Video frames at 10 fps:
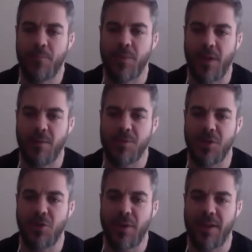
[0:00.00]
Yeah,
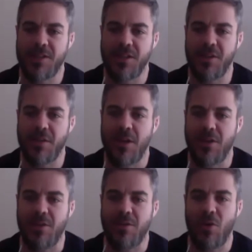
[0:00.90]
absolutely. It's the
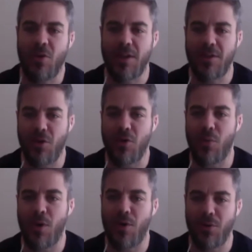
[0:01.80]
dog eat dog
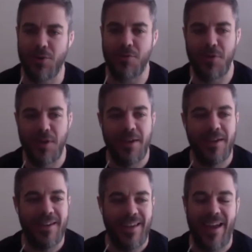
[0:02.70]
world of,
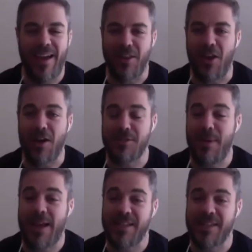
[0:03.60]
yeah, last
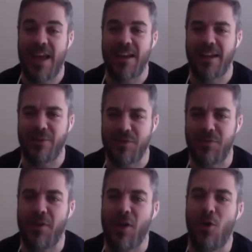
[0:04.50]
man standing was a
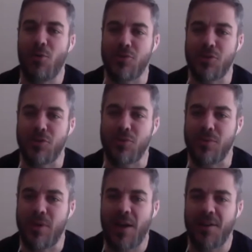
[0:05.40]
very old school
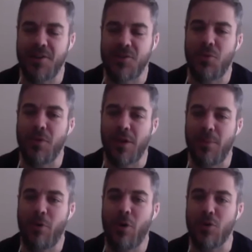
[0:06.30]
gladiatorial
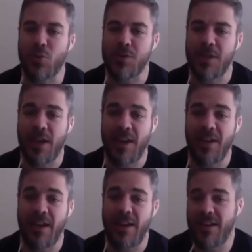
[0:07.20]
approach, wasn't it?
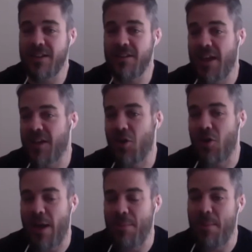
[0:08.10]
And it got
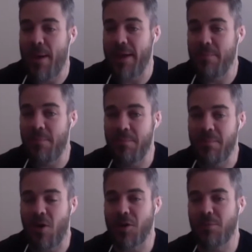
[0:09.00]
MMA
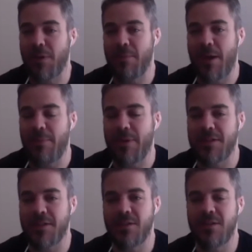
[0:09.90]
arguably maybe
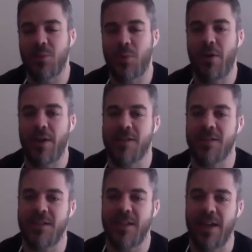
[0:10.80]
to where it is
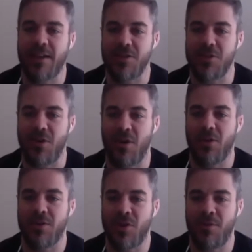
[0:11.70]
today, because you've got a lot
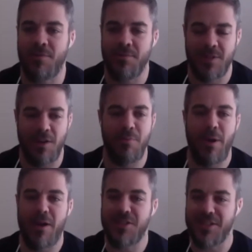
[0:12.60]
of tough
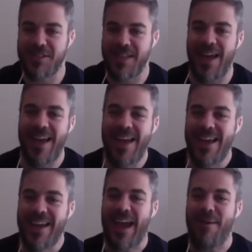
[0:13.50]
bastards that
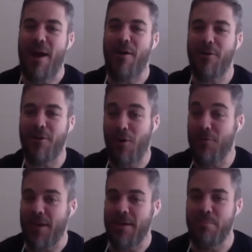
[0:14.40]
came out of it.